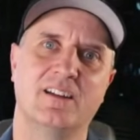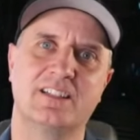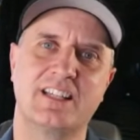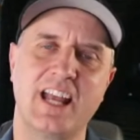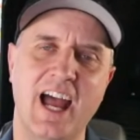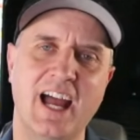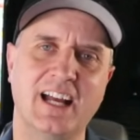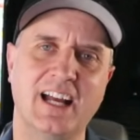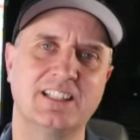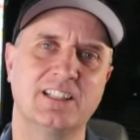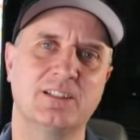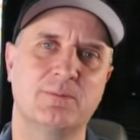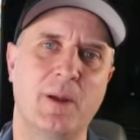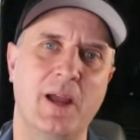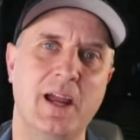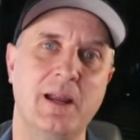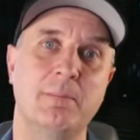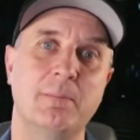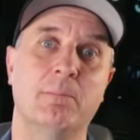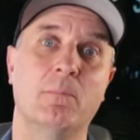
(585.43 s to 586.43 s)
taxes
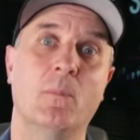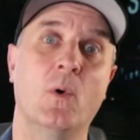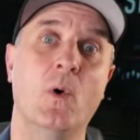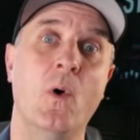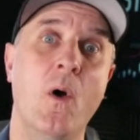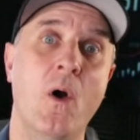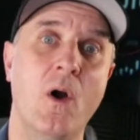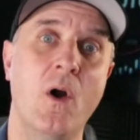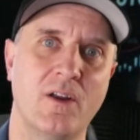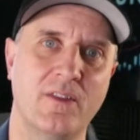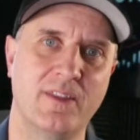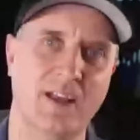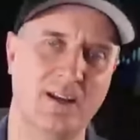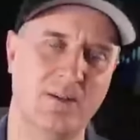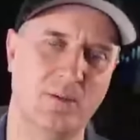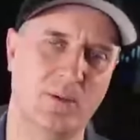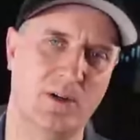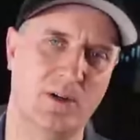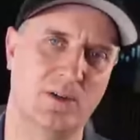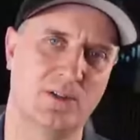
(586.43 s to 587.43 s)
paid more
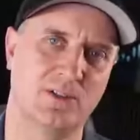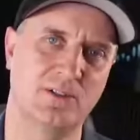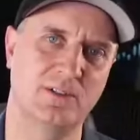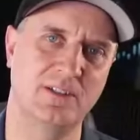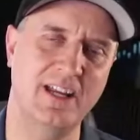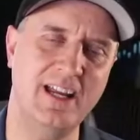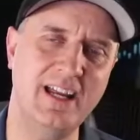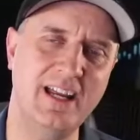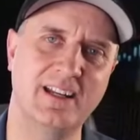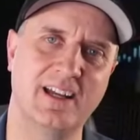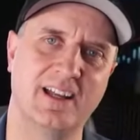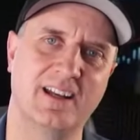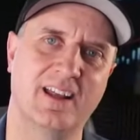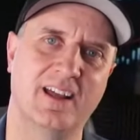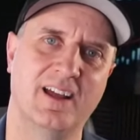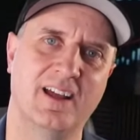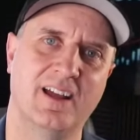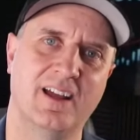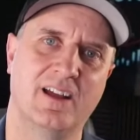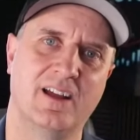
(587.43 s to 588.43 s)
than was needed,
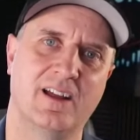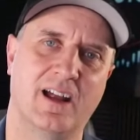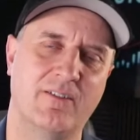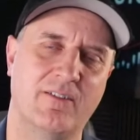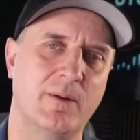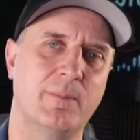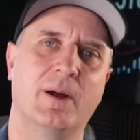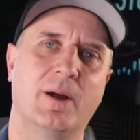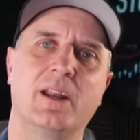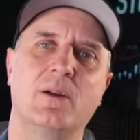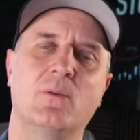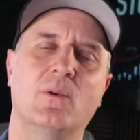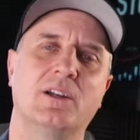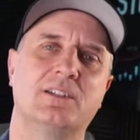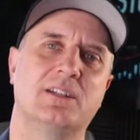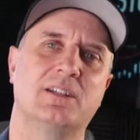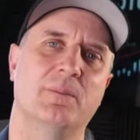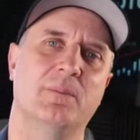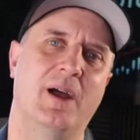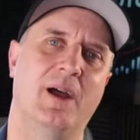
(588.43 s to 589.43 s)
everybody
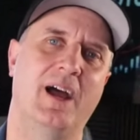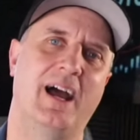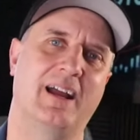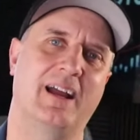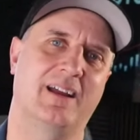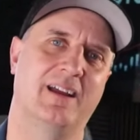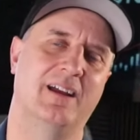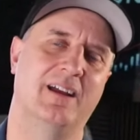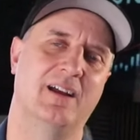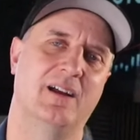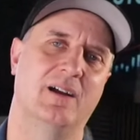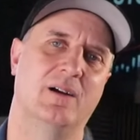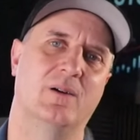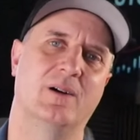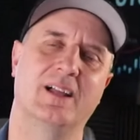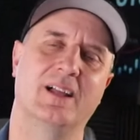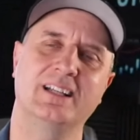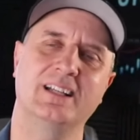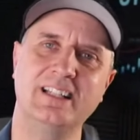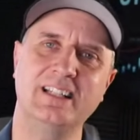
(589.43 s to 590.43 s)
wants it back.
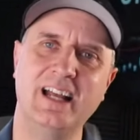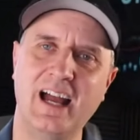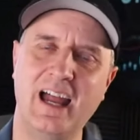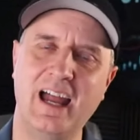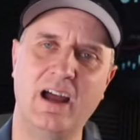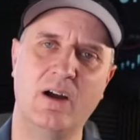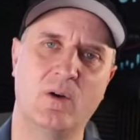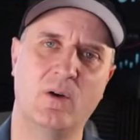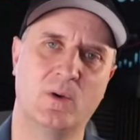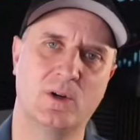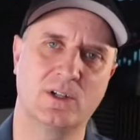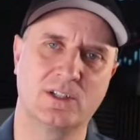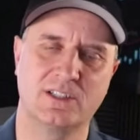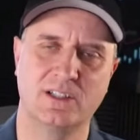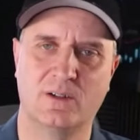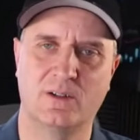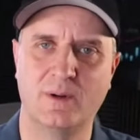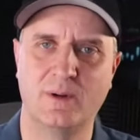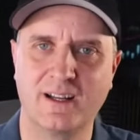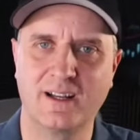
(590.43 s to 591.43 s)
Well, that's not how it works
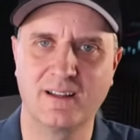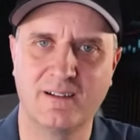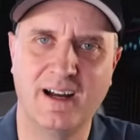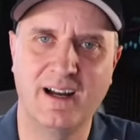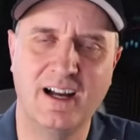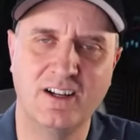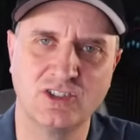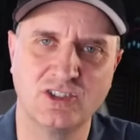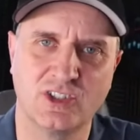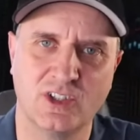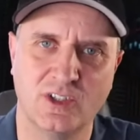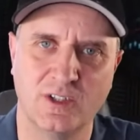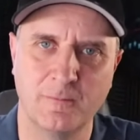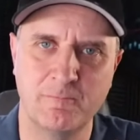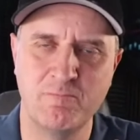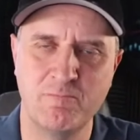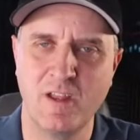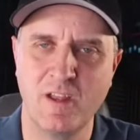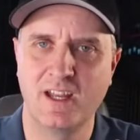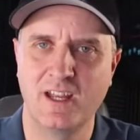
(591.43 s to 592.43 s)
in a regular household.
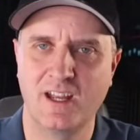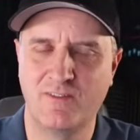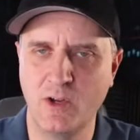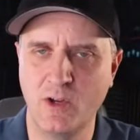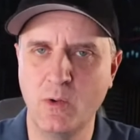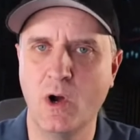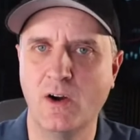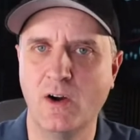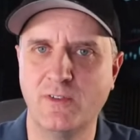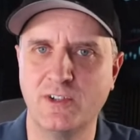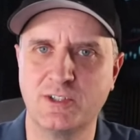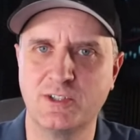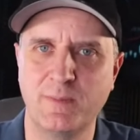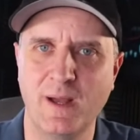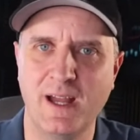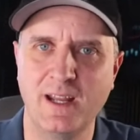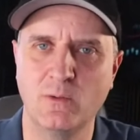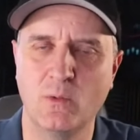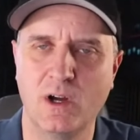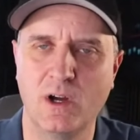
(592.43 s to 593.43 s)
If you
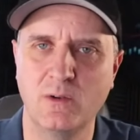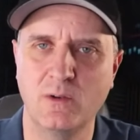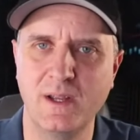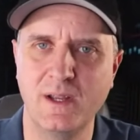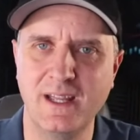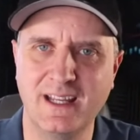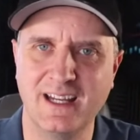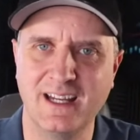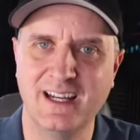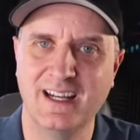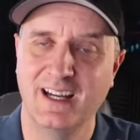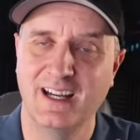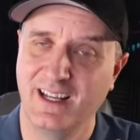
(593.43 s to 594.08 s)
overspend one week,